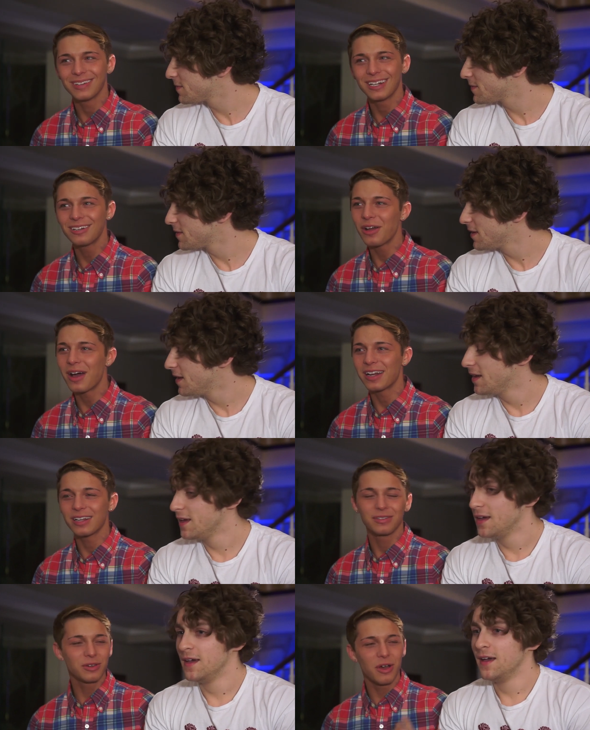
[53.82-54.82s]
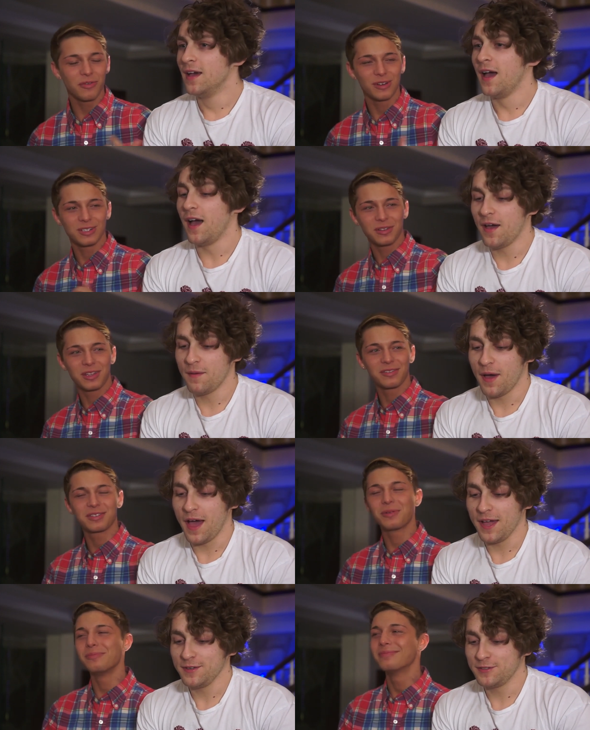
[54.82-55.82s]
Speaker 1: I don't know how to. You go first. Um,
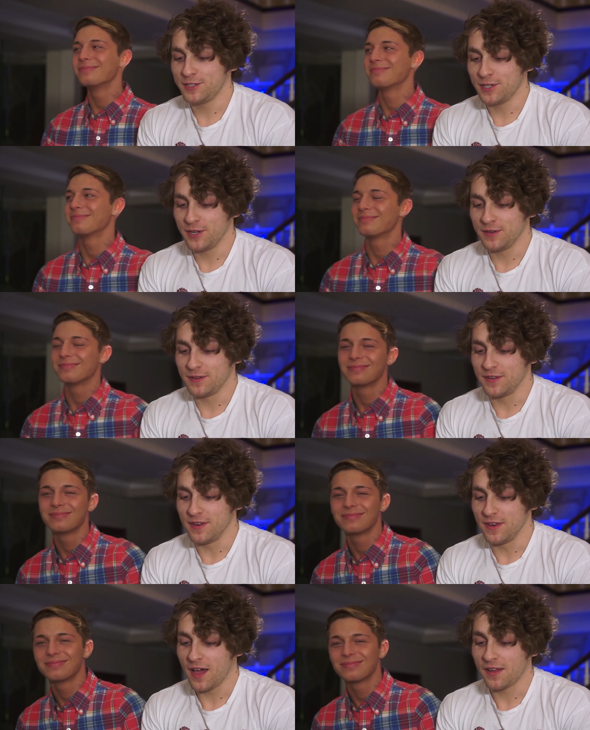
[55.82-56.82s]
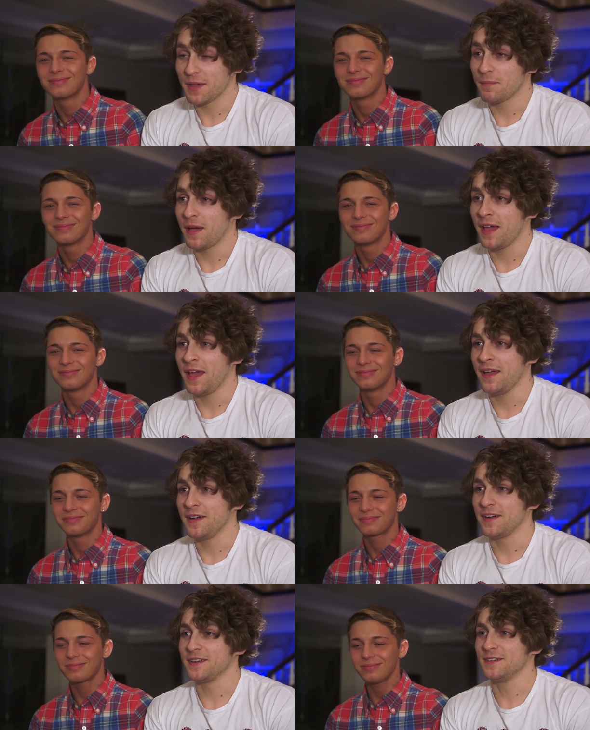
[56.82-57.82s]
Speaker 2: I used to not like my
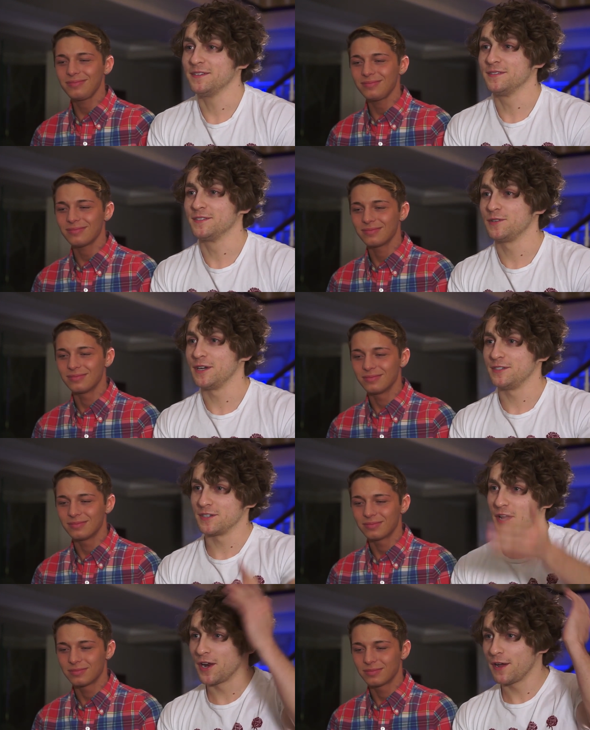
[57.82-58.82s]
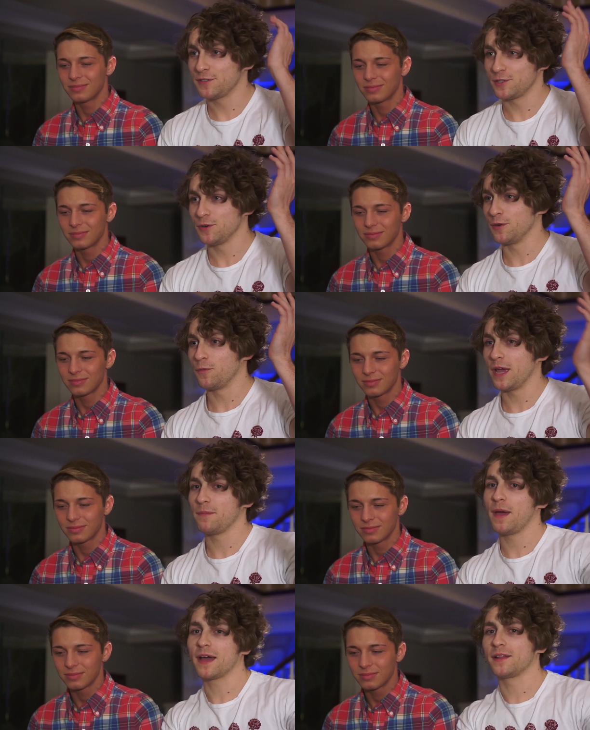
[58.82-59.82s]
hair. So I used to cut it off short. Way
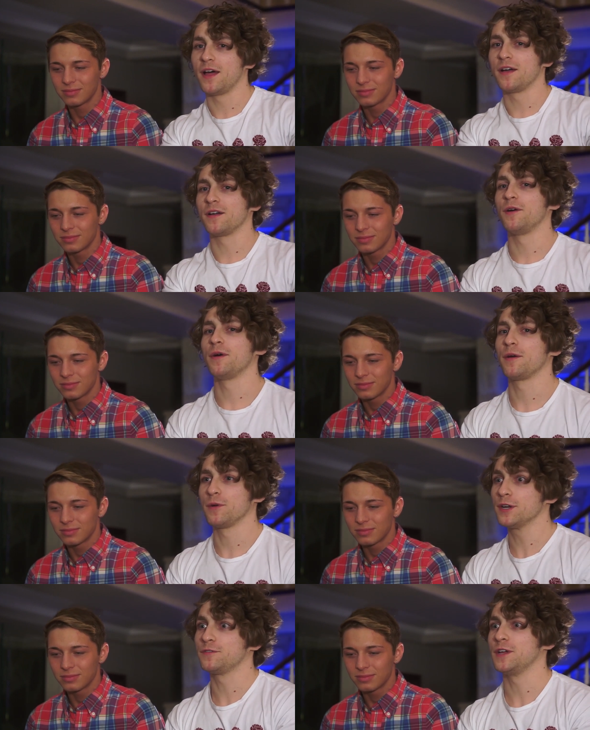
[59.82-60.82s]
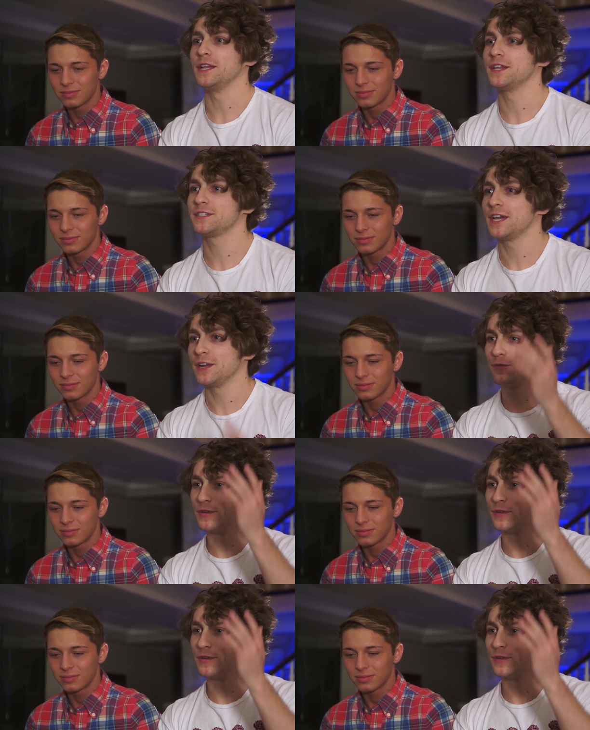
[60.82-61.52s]
back long ago when I worked for Helix, I had a